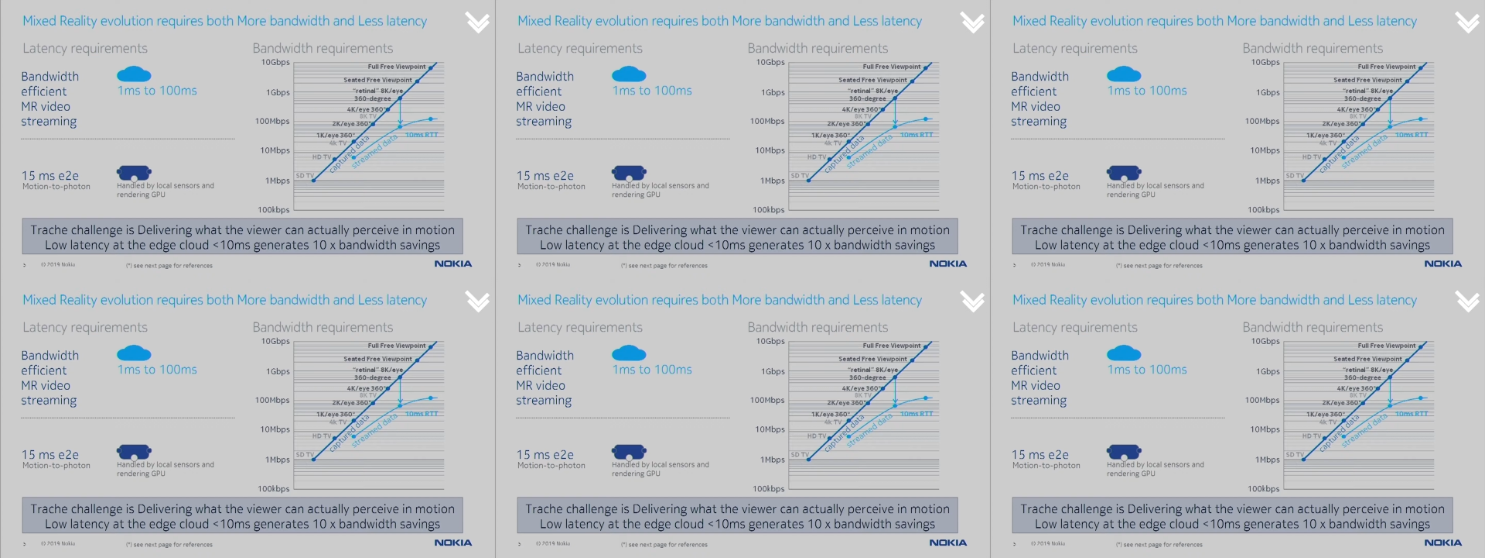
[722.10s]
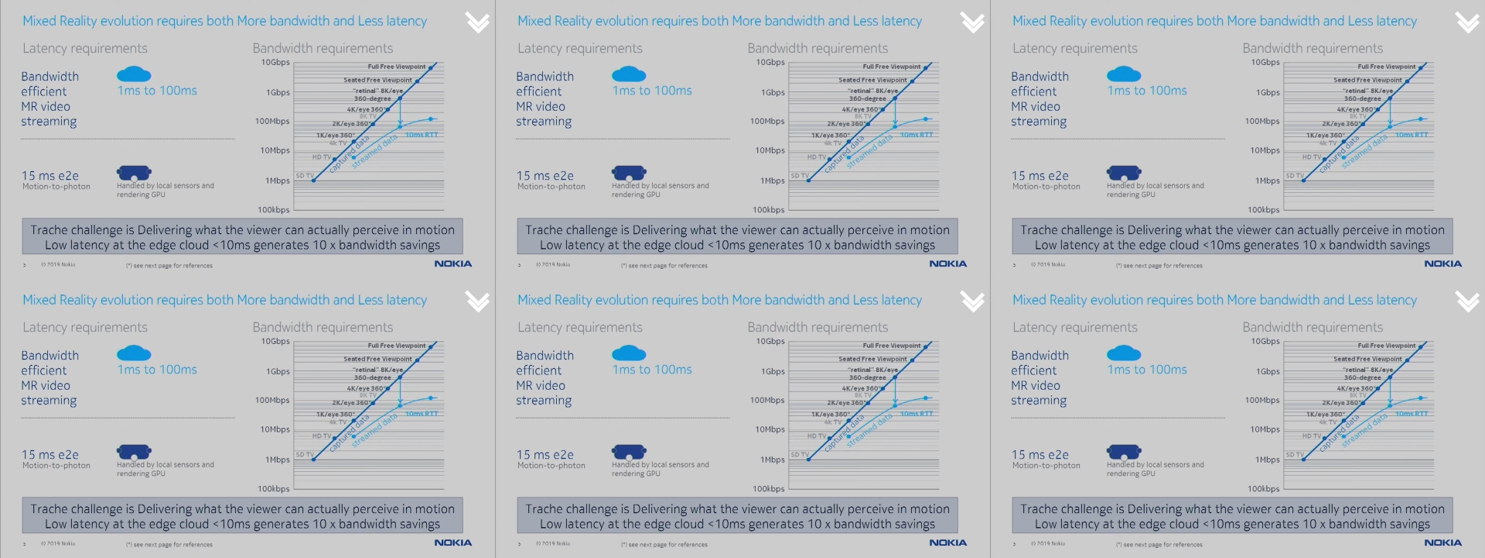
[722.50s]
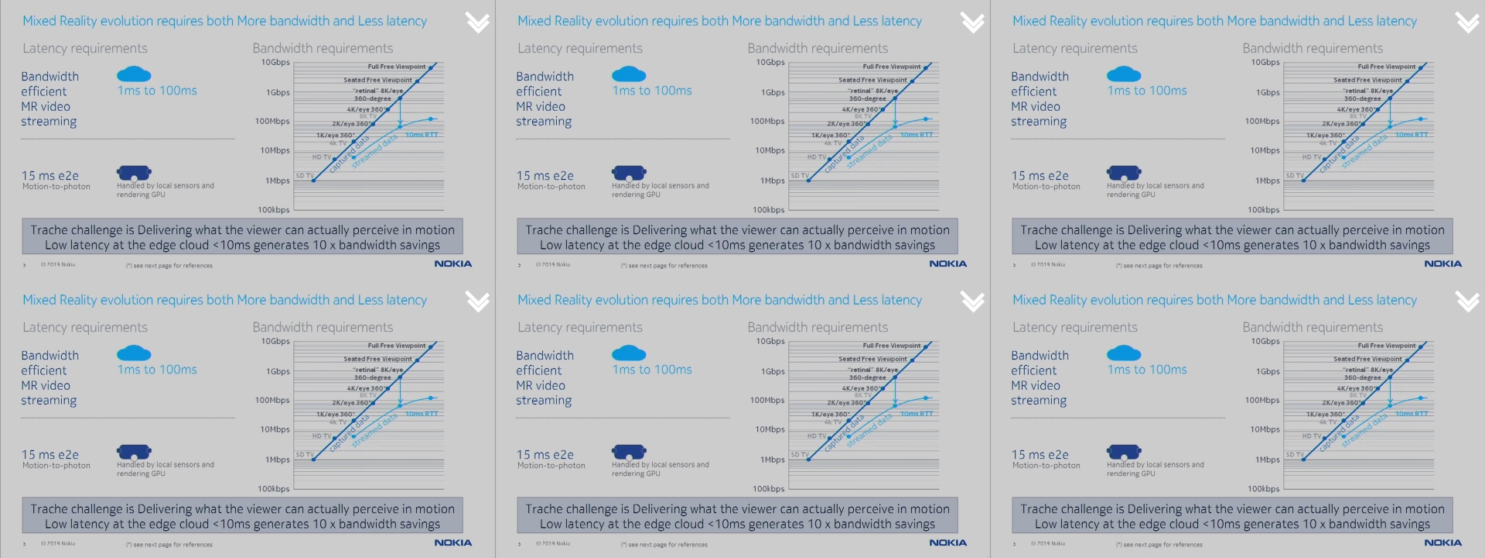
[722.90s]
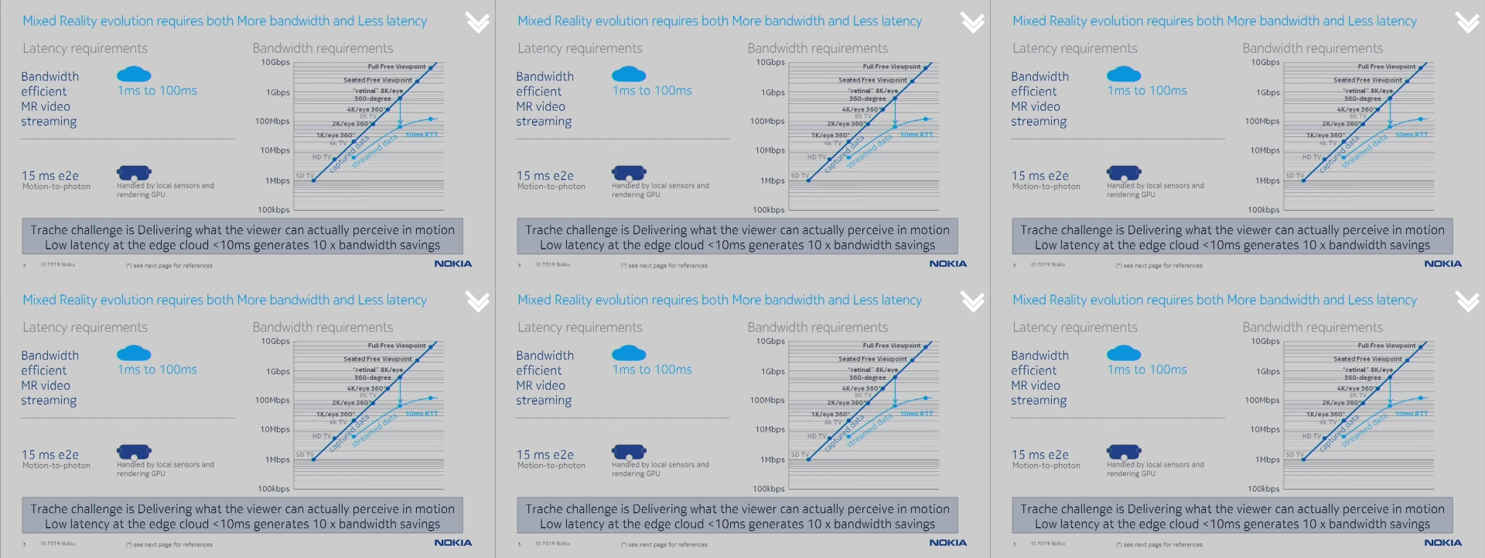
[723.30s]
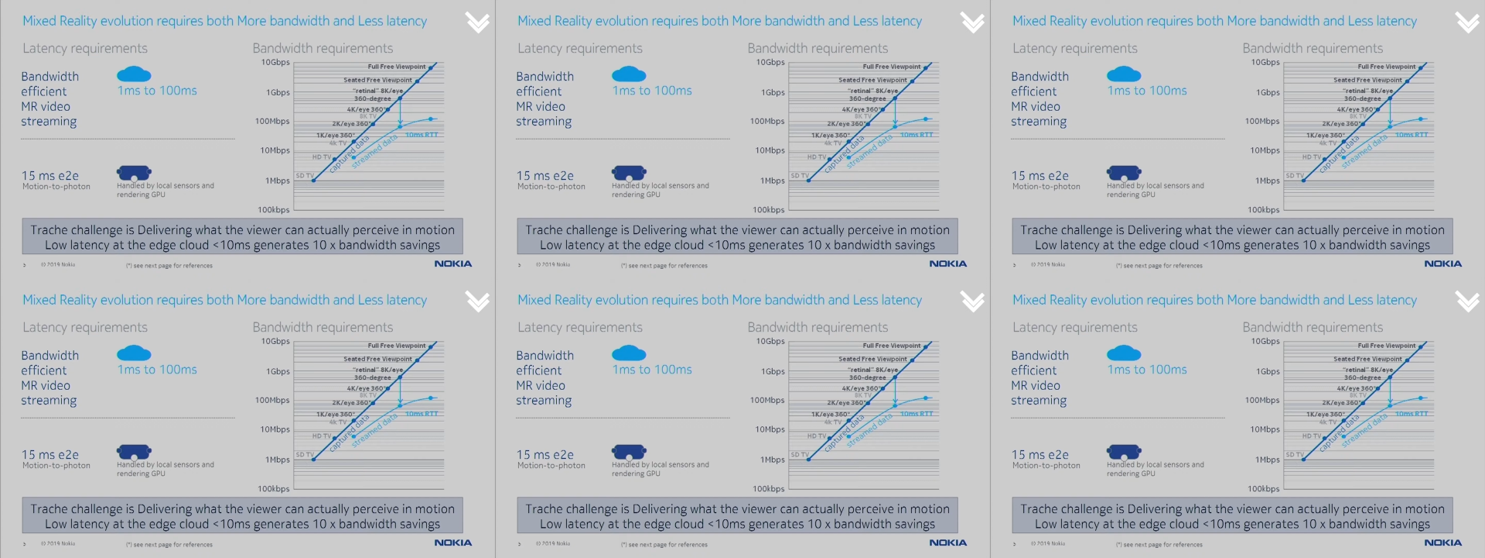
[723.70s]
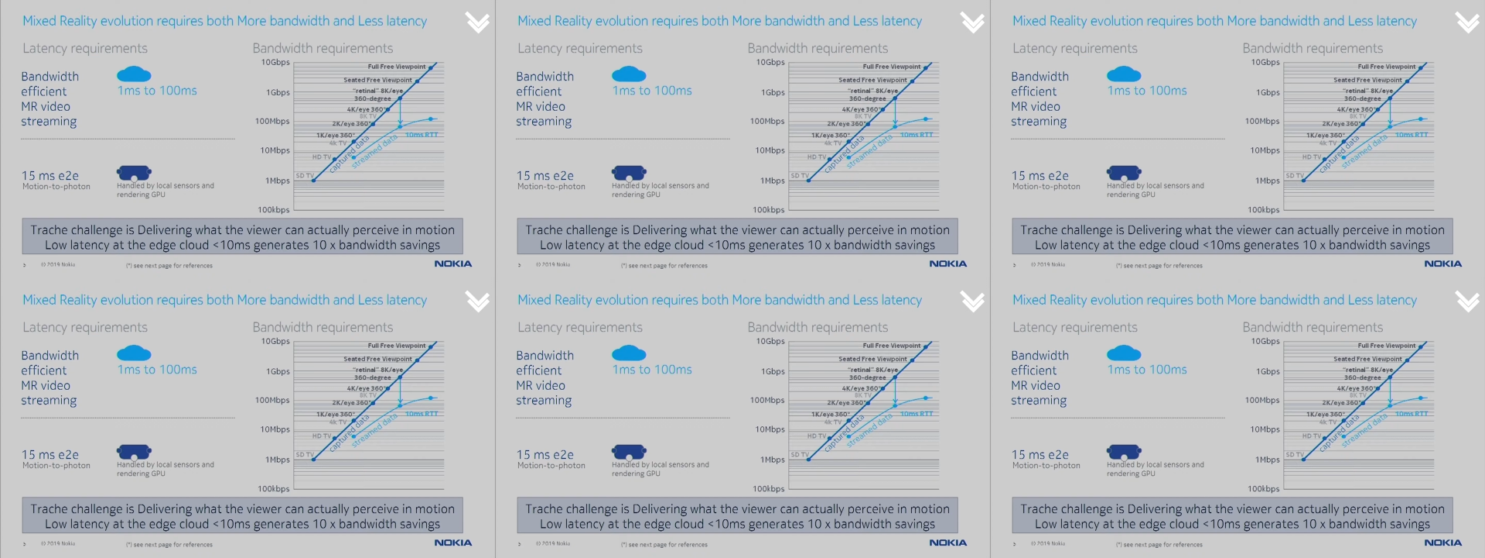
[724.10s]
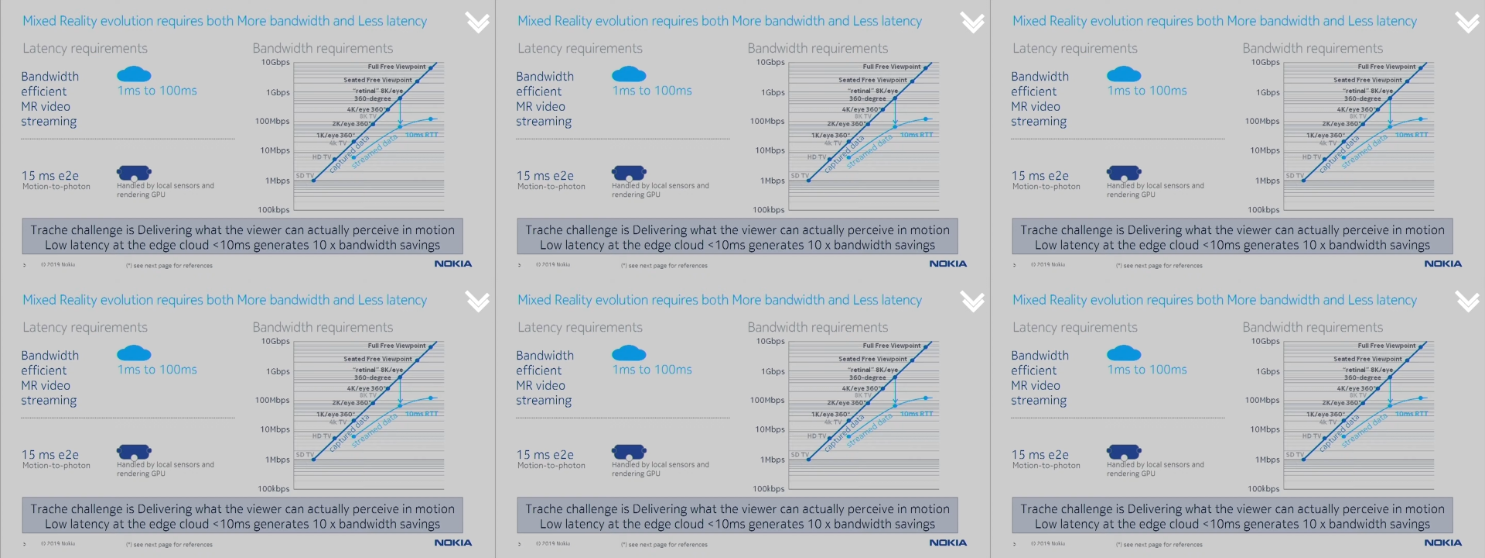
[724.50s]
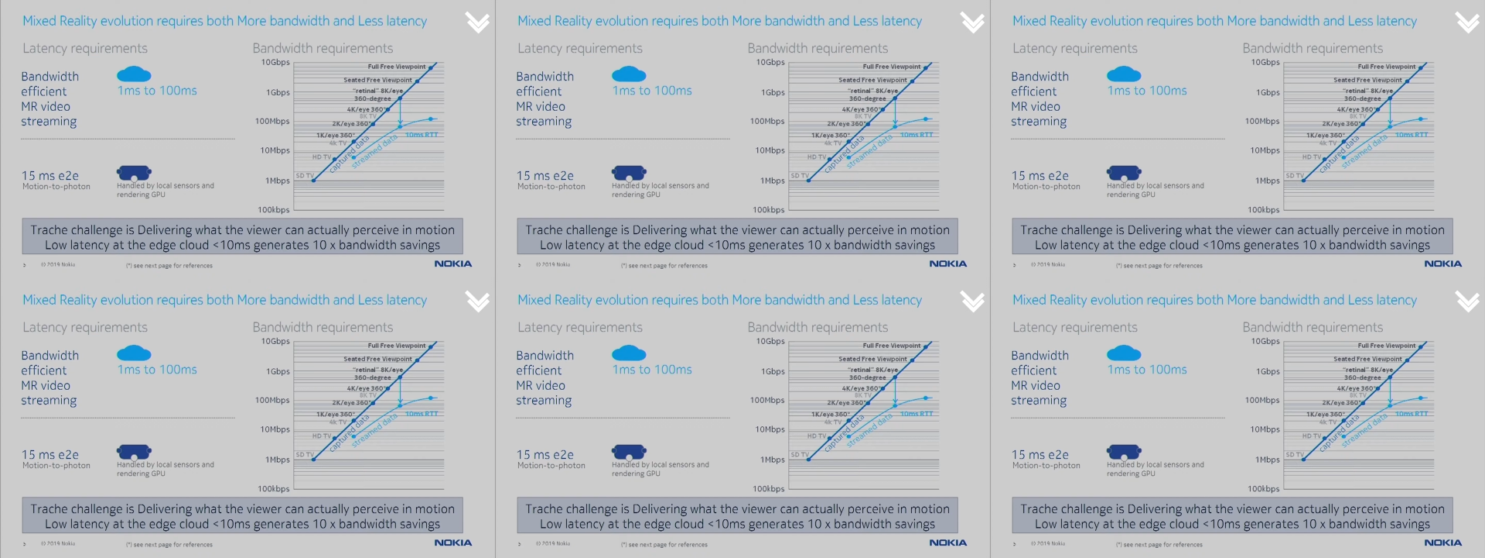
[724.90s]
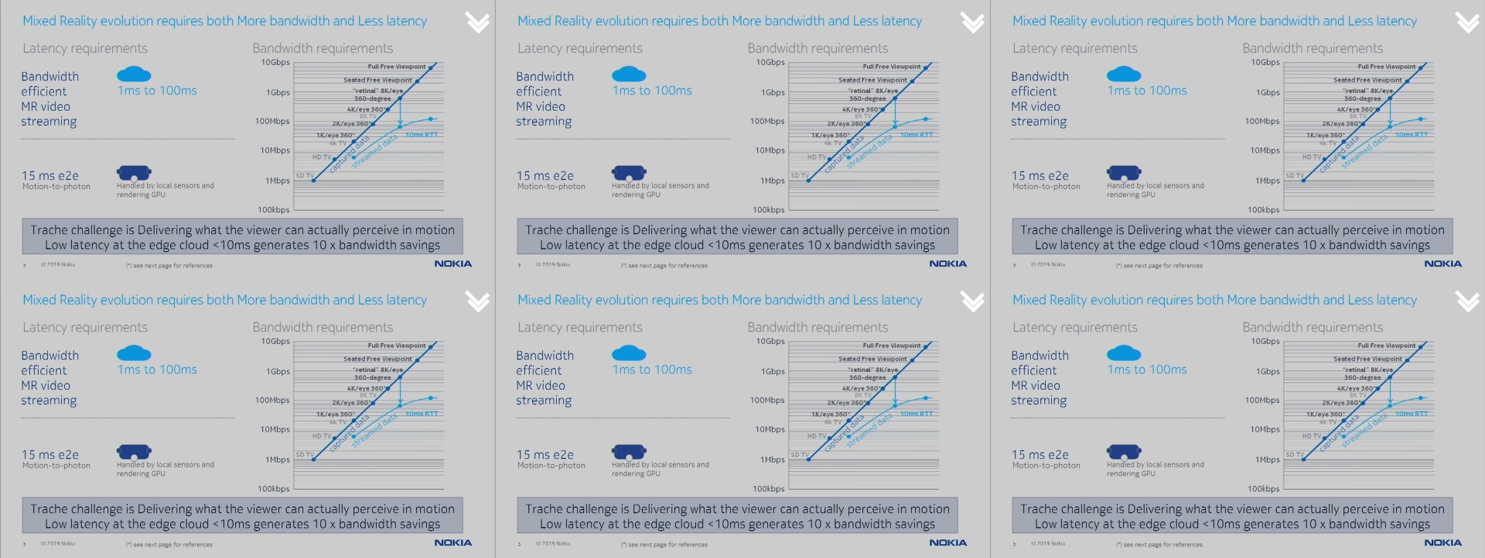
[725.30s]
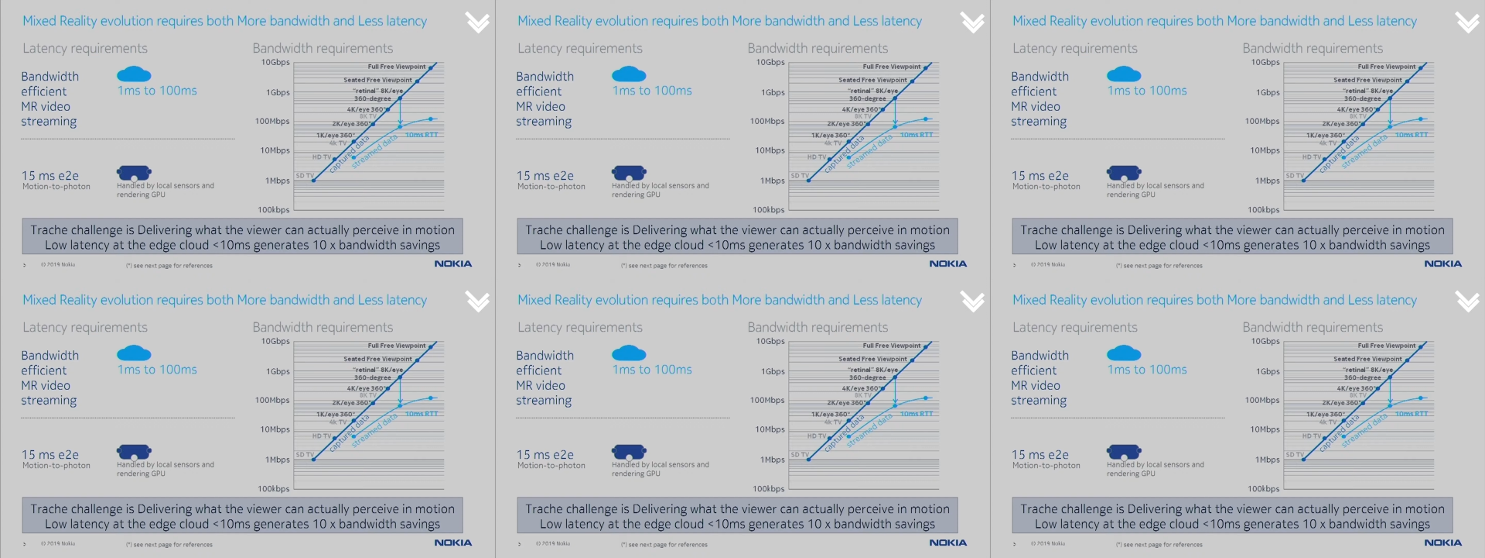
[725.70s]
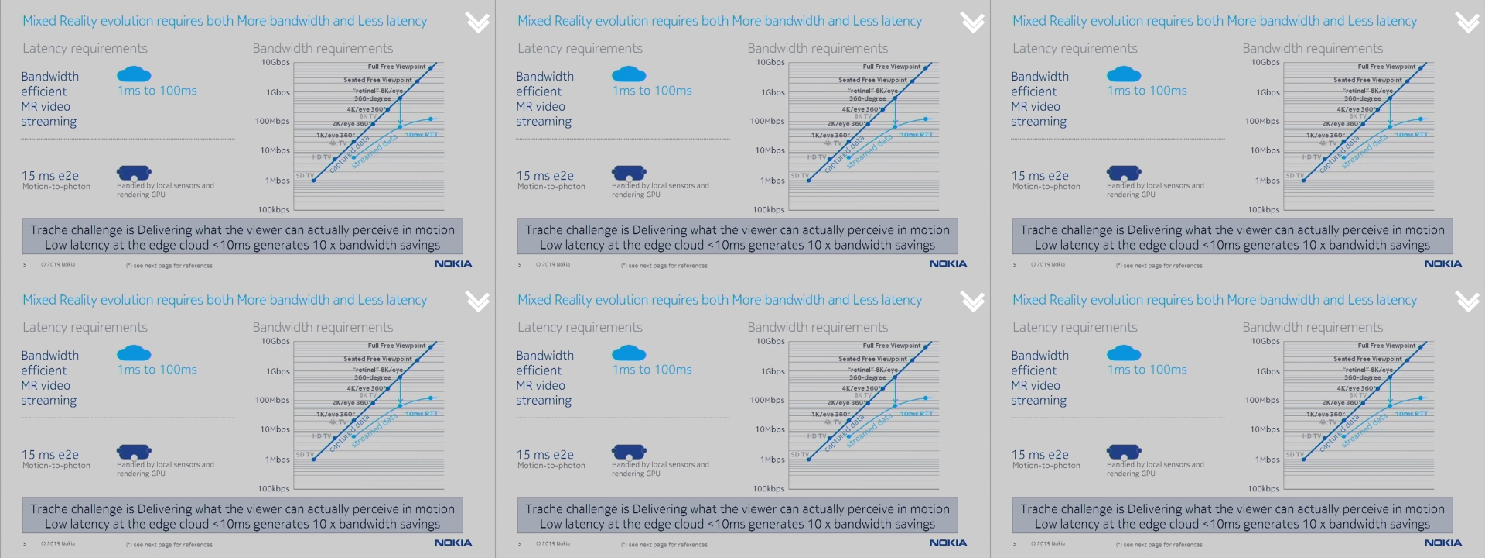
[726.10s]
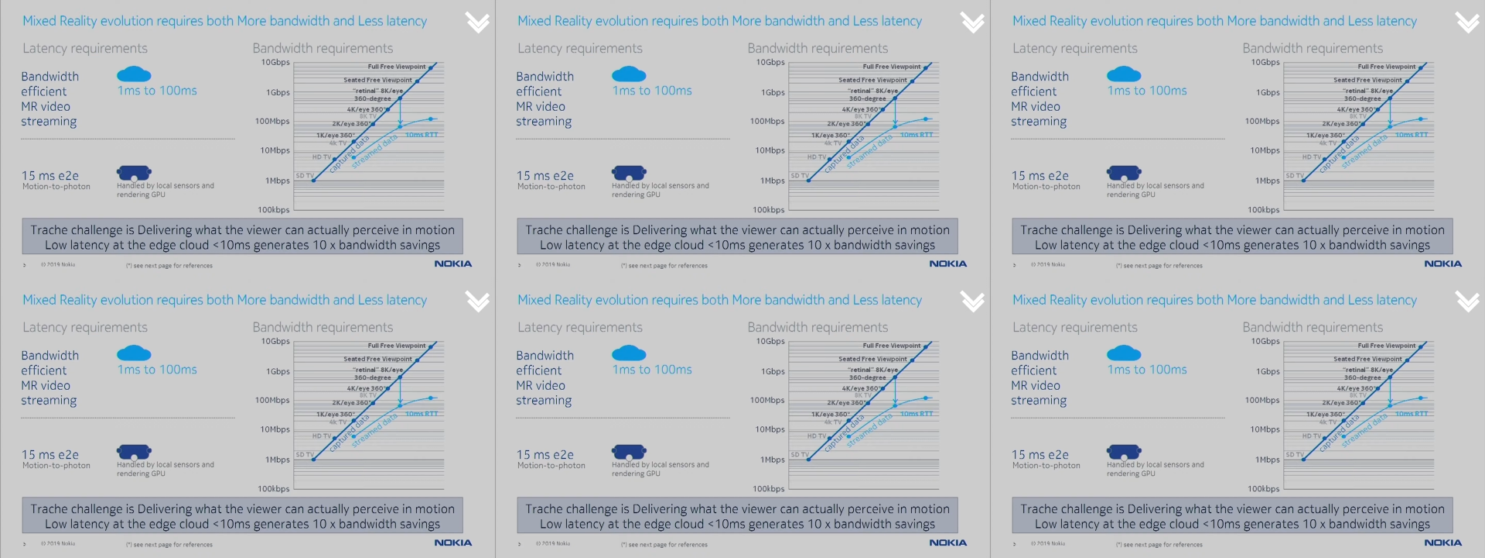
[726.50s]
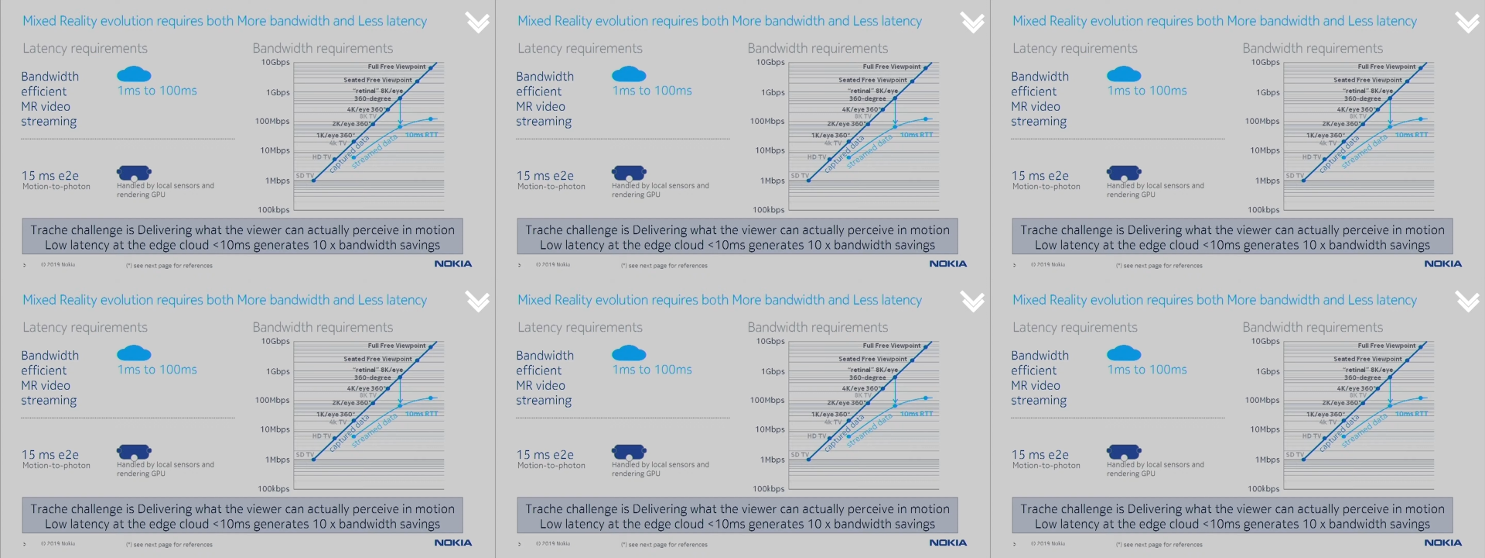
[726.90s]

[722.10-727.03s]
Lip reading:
[unreadable: no face in view]